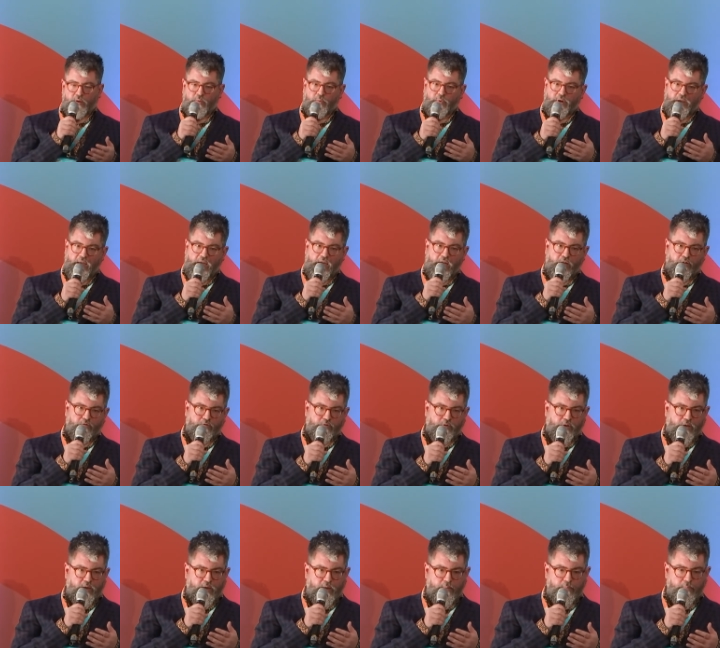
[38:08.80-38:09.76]
we have
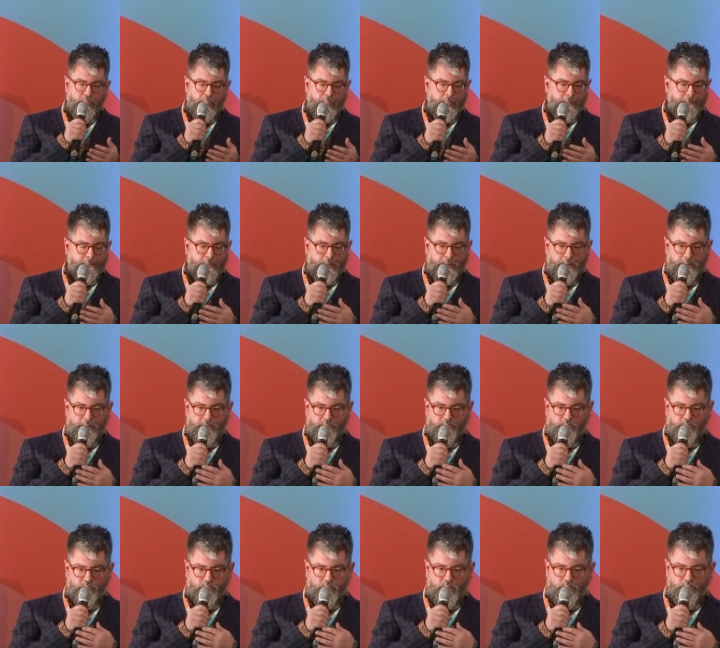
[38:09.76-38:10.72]
um,
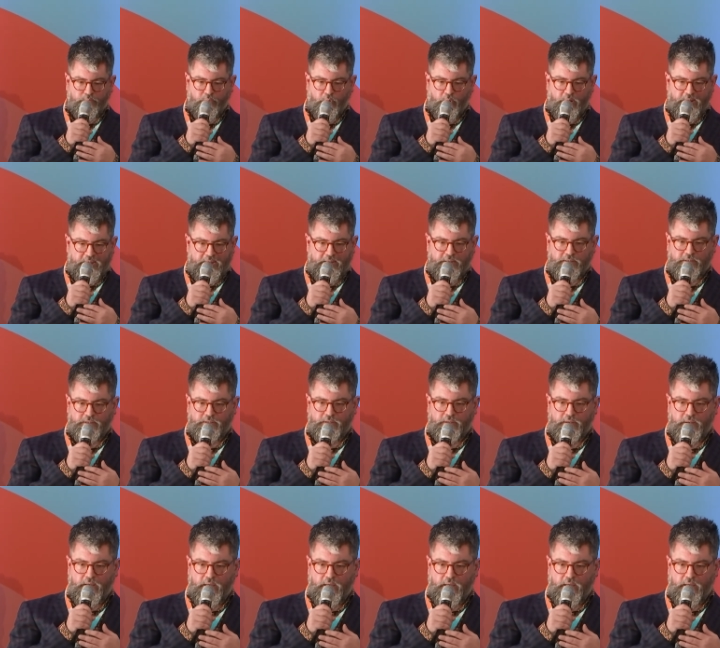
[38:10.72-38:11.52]
brilliant,